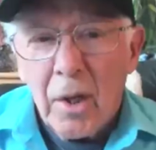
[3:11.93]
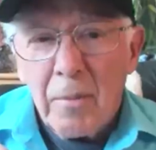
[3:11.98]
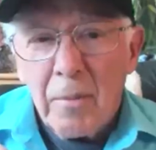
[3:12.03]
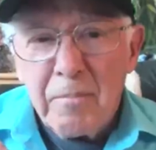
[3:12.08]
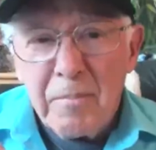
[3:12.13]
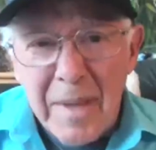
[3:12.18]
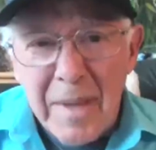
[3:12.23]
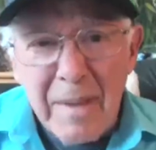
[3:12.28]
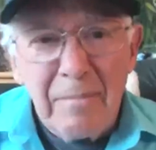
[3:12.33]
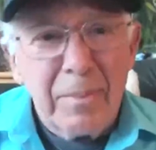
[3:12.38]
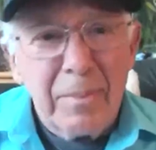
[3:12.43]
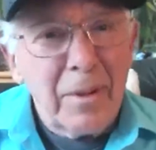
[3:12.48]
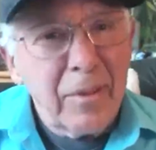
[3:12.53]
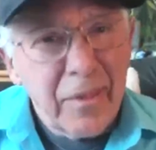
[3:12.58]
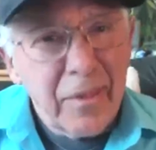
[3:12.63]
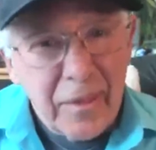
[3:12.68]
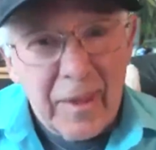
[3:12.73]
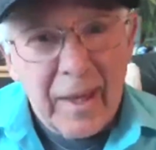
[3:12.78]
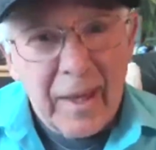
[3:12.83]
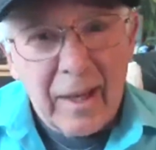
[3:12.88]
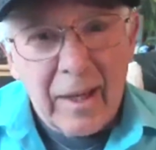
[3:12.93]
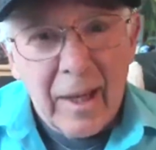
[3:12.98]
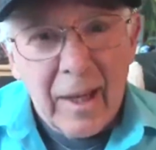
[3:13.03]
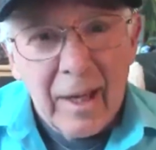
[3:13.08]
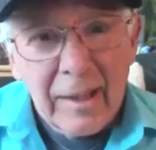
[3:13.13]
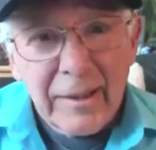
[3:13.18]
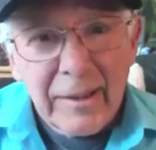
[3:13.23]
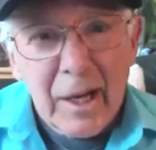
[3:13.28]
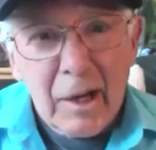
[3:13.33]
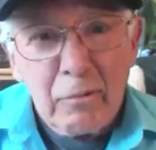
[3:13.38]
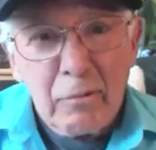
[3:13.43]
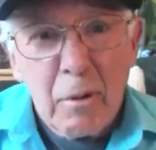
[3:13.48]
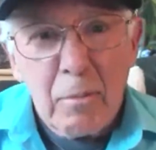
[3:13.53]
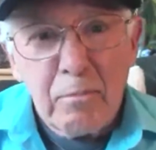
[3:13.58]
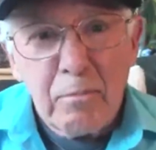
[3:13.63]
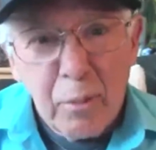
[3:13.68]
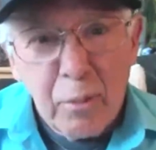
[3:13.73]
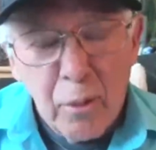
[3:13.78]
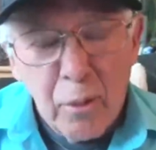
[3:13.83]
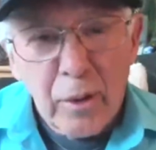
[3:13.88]
People think that a
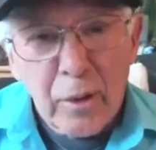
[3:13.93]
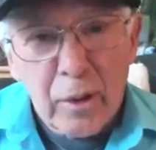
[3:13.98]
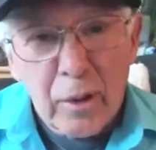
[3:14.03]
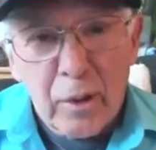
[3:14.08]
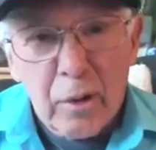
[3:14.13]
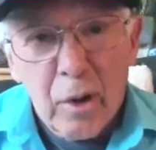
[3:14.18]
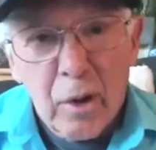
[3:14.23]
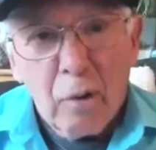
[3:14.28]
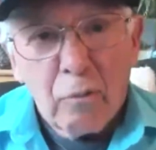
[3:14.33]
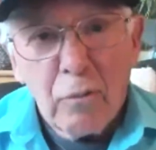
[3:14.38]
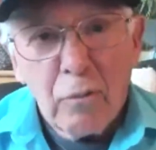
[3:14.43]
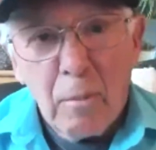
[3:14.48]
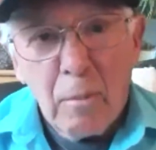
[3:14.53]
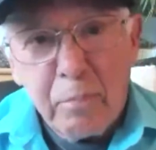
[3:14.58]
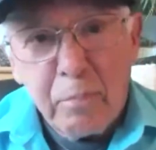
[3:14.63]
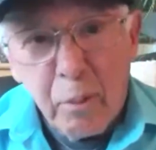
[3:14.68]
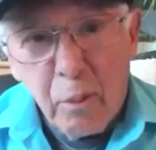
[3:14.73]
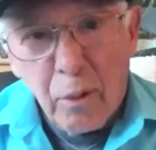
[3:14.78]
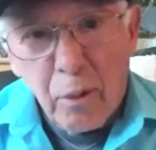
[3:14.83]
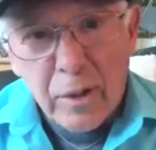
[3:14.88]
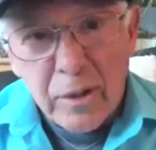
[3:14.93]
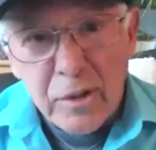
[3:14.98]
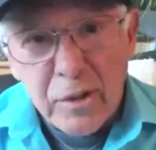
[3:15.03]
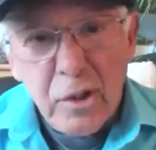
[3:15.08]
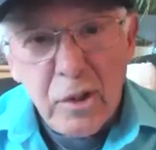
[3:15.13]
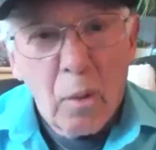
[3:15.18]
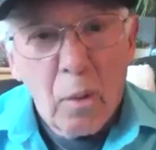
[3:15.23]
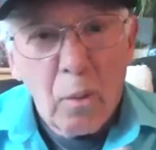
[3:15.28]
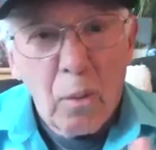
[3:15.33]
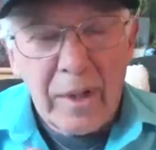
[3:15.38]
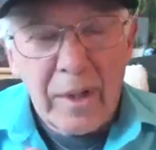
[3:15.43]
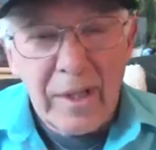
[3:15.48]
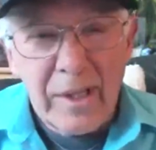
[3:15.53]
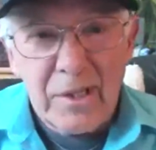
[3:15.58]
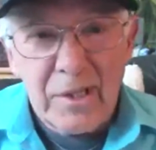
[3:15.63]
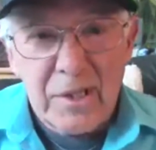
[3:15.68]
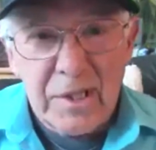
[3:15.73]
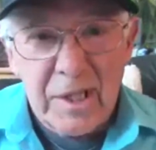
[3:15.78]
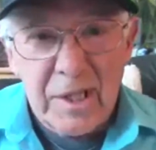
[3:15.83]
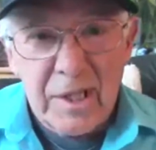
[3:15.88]
reporter reports what he
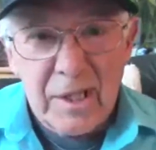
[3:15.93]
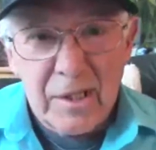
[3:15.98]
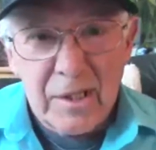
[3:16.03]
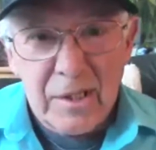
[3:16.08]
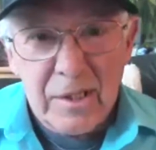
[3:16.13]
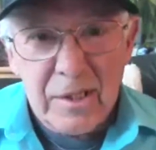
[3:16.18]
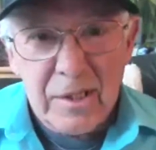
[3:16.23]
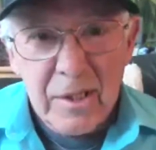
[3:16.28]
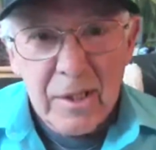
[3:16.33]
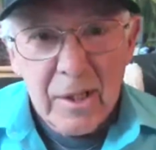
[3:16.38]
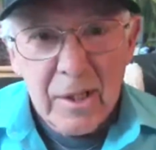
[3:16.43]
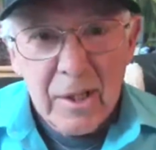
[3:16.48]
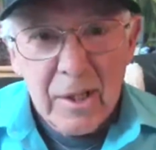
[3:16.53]
sees.